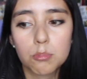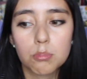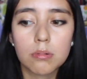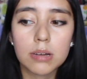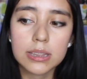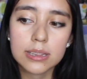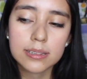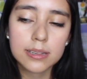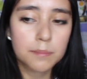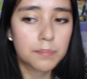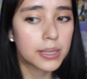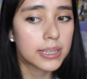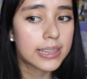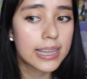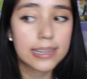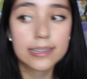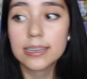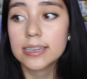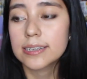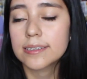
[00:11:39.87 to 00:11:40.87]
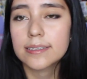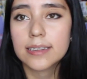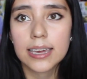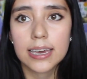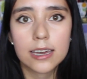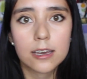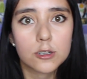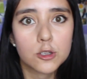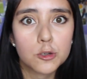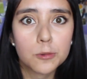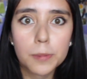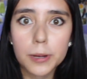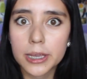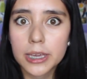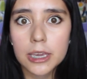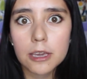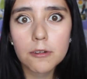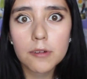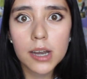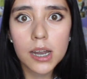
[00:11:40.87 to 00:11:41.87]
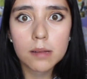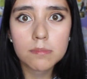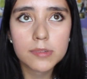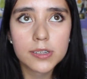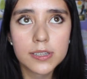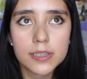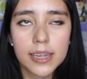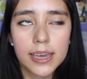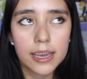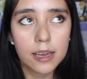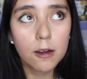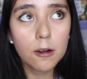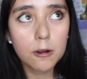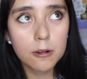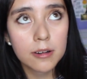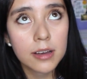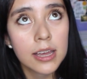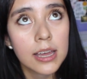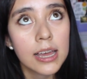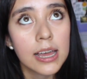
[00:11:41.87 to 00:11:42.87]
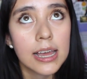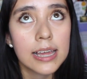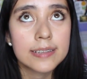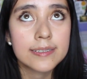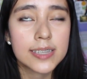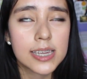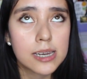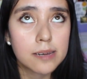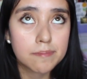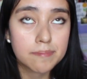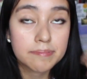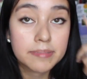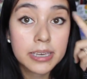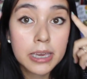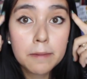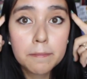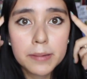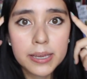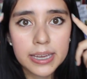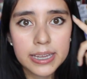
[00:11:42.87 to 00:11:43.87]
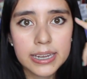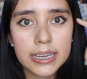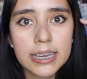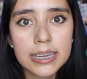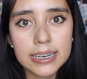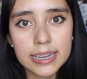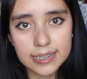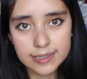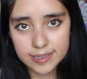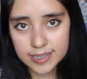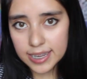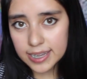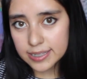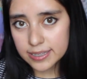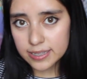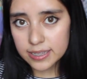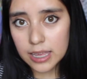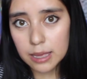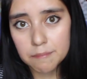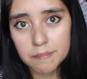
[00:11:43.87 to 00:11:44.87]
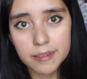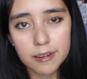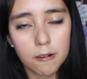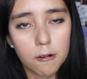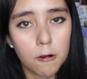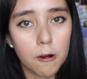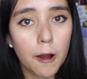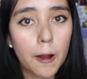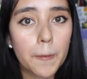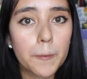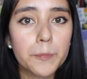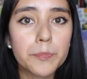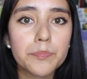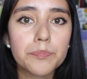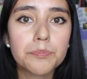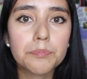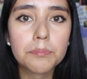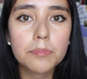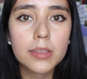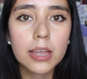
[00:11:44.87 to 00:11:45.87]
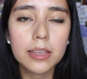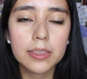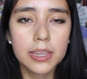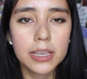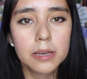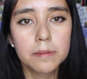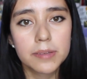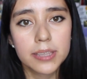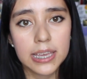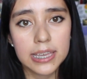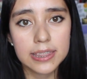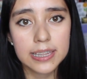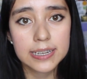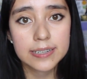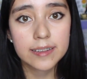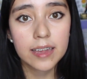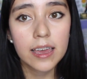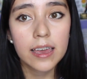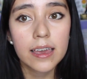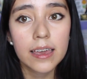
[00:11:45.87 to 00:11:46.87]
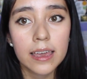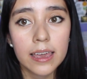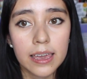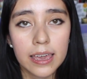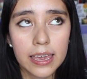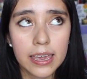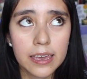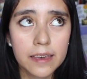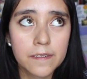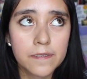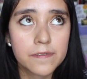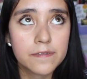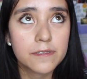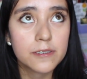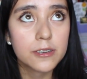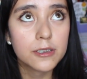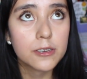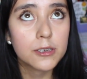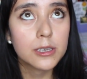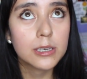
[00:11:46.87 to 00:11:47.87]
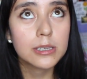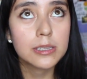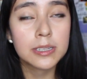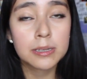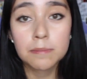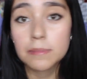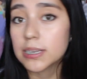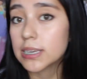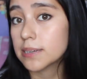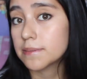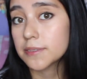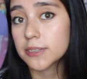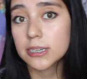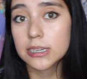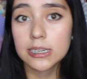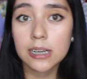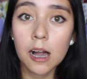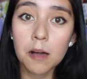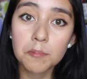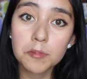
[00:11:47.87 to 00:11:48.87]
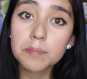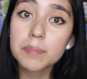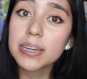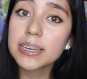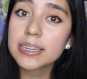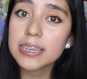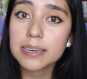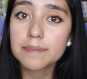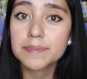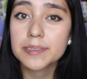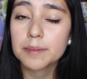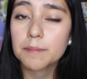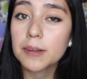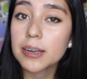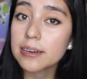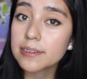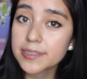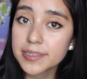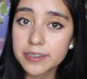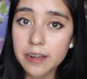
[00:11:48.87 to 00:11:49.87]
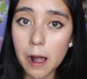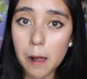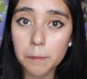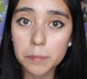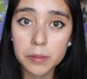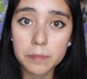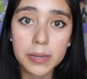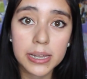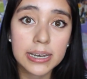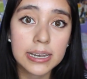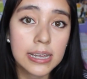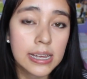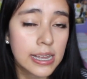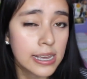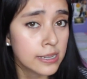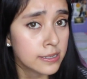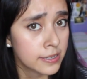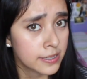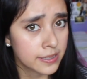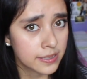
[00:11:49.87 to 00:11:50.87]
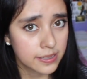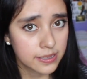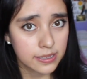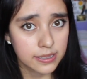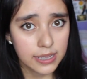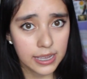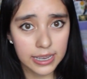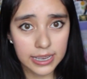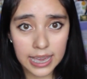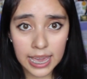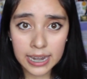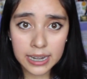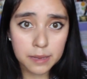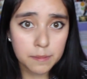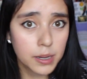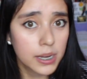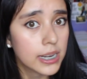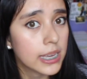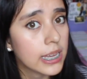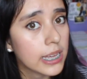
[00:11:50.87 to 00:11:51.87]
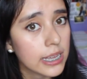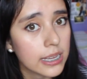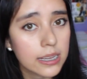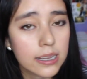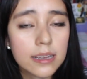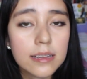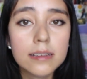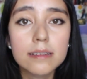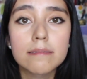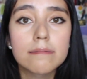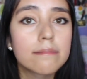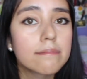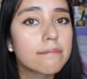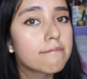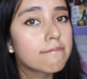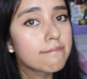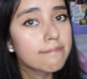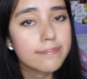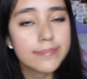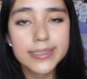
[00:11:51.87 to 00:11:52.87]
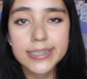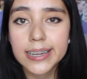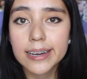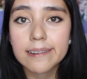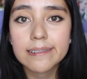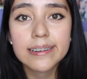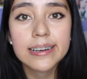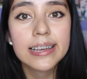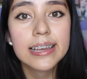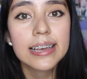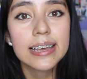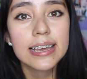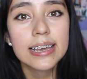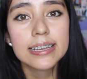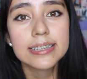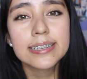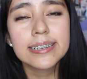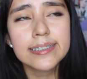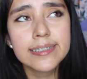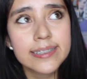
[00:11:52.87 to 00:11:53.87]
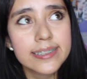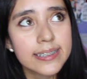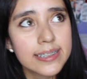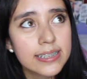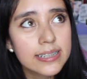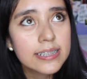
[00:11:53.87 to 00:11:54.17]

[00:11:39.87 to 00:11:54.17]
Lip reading: with something that is like super cute, and I'm just like, oh, instead of keeping it in, I say it to them. Or think of it like this: if someone gives you a compliment, give someone else a compliment. Just like anybody. So just